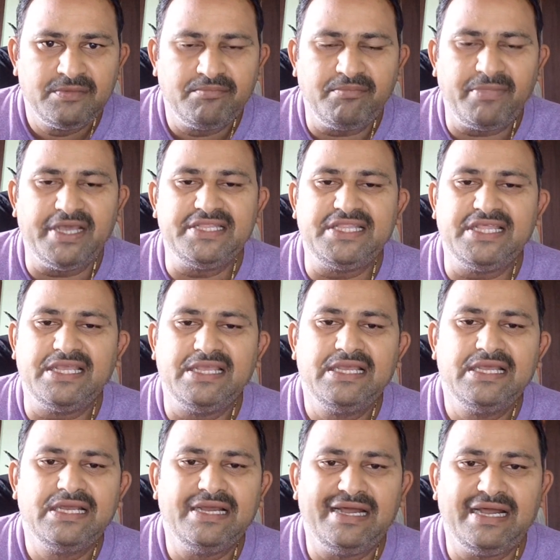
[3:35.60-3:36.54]
by the
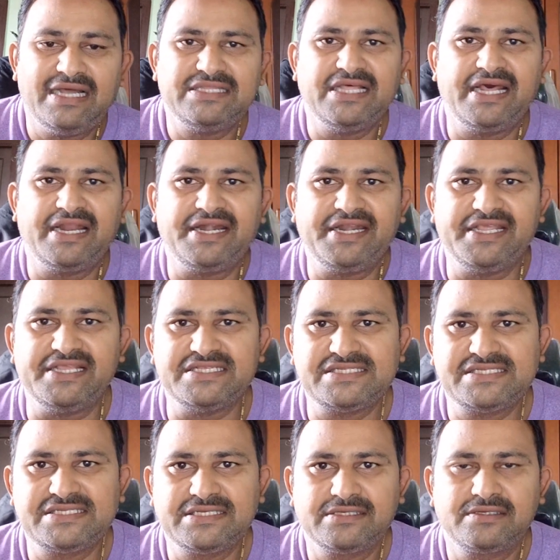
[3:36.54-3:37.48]

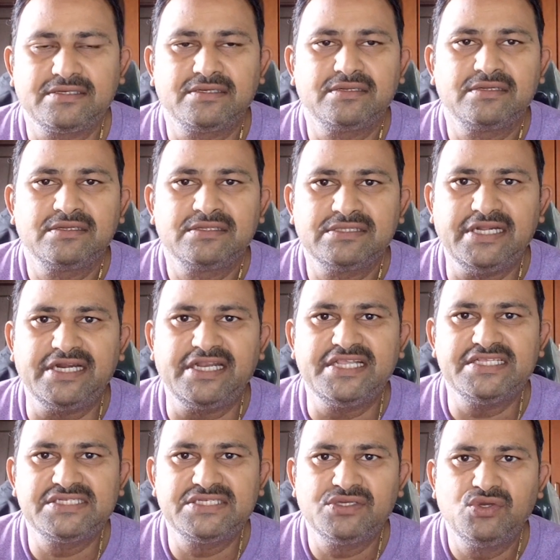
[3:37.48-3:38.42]
authorities. That
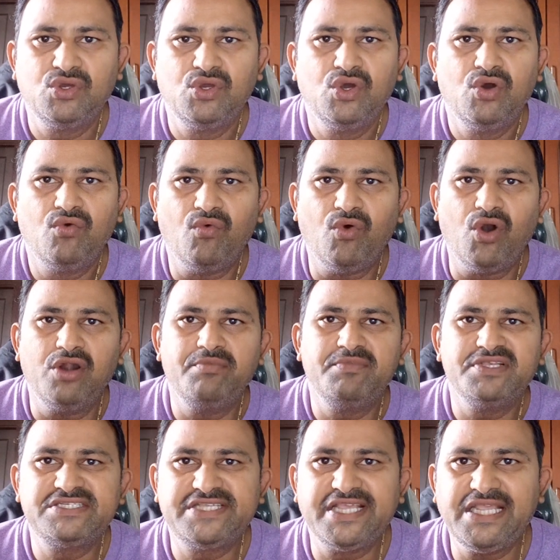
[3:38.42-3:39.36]
is, word
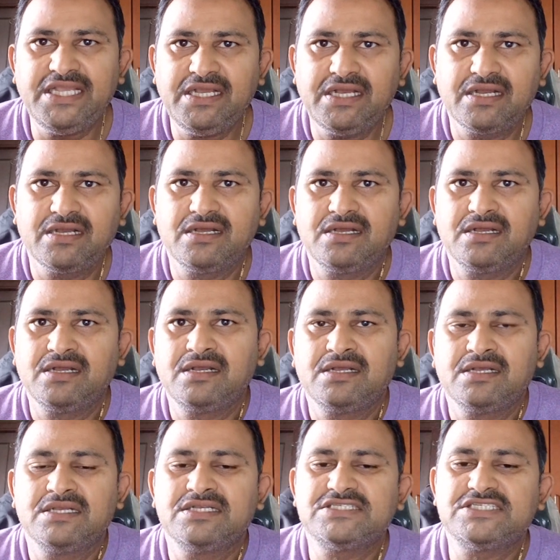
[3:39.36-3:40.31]
missing,
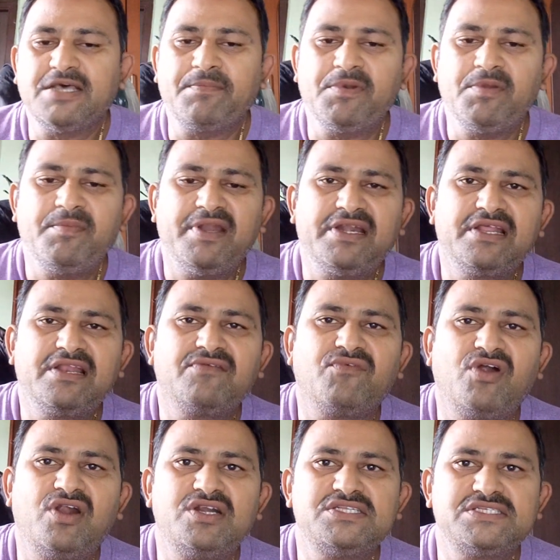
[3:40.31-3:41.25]
supplemental
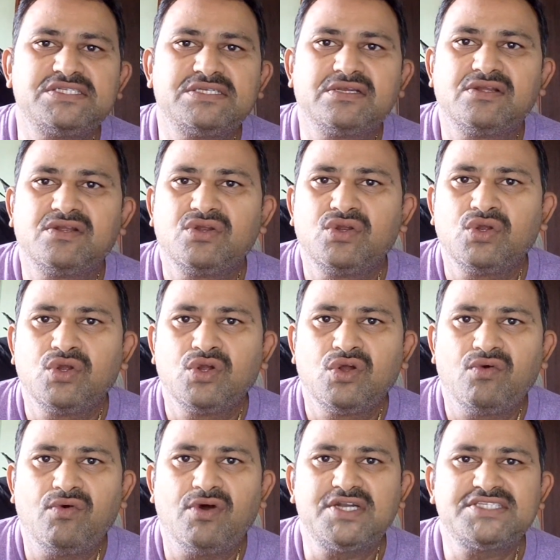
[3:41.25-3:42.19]
words,
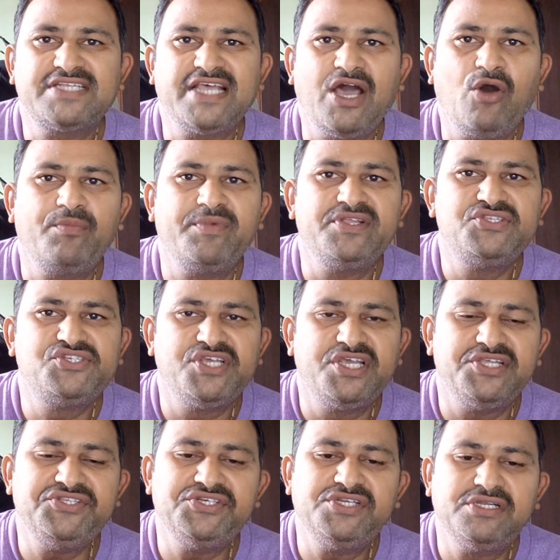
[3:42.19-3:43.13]
words have been
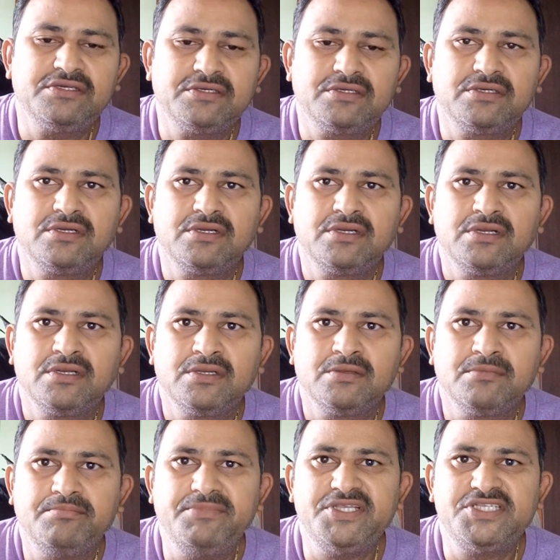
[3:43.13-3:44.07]
changed,
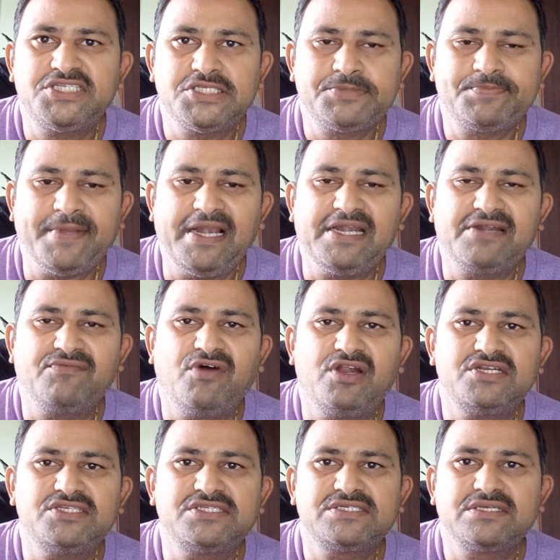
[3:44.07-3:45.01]
misspelled
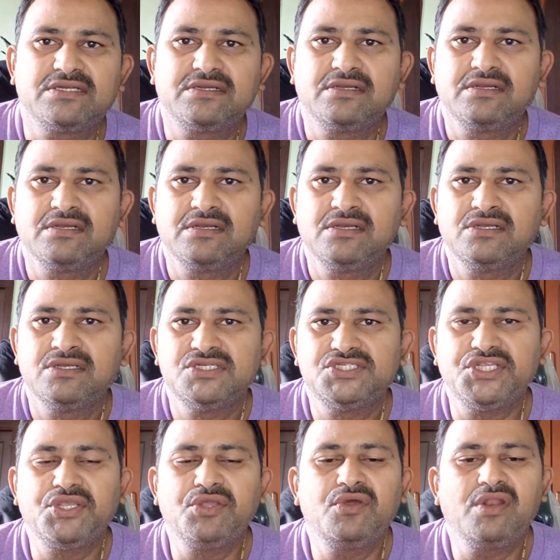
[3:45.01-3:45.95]
words,
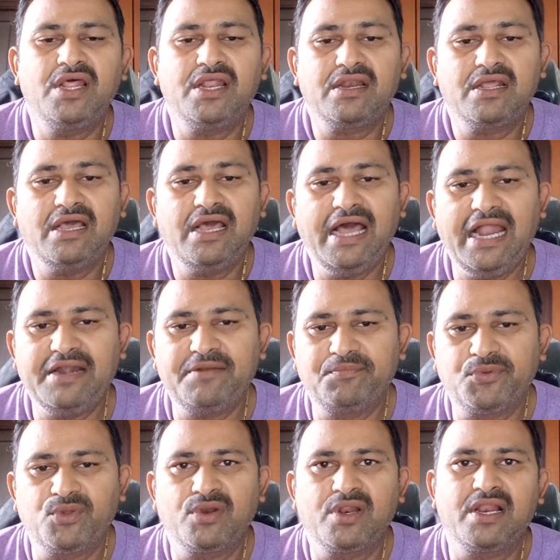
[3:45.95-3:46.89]
singular
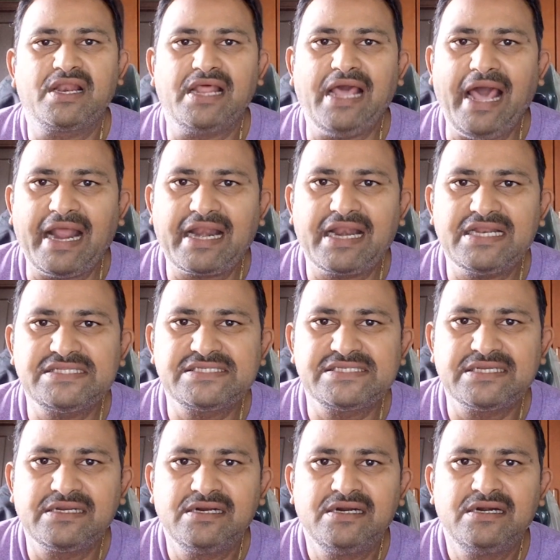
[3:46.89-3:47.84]
and plural
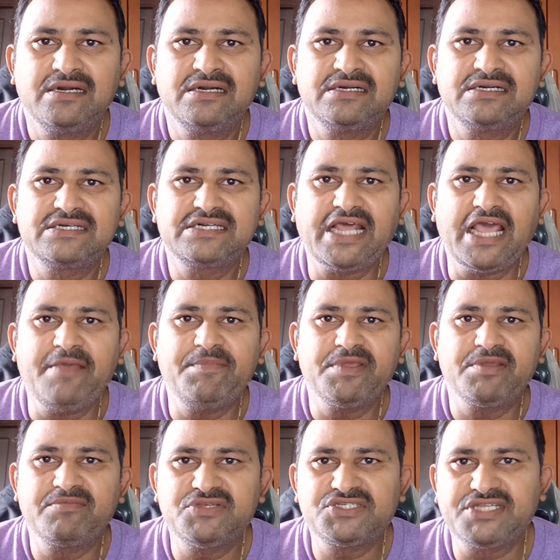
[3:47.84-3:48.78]
errors,
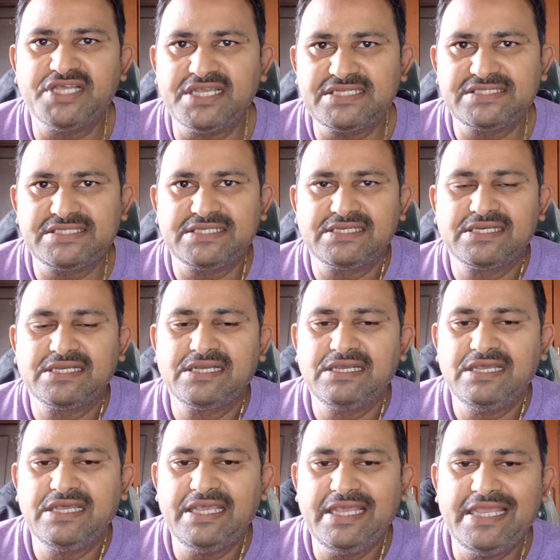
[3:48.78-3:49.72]
typing mistakes,
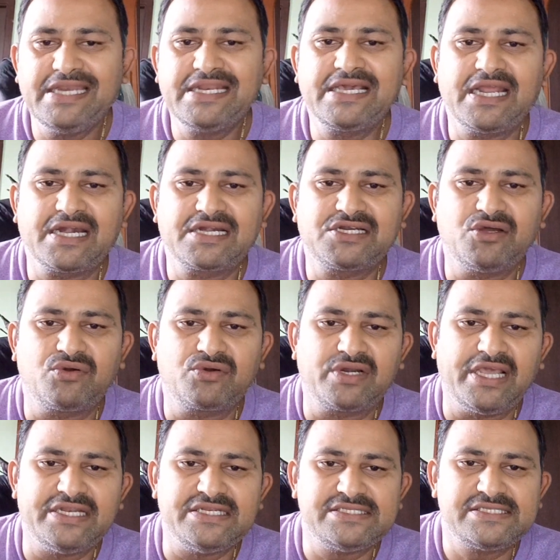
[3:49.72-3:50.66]
incorrect
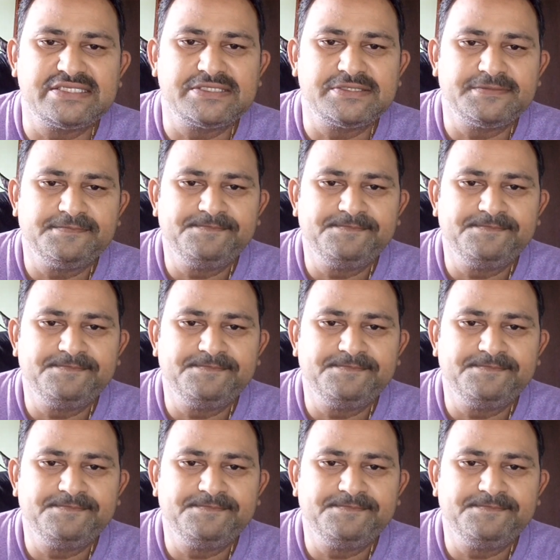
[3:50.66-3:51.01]
outlines.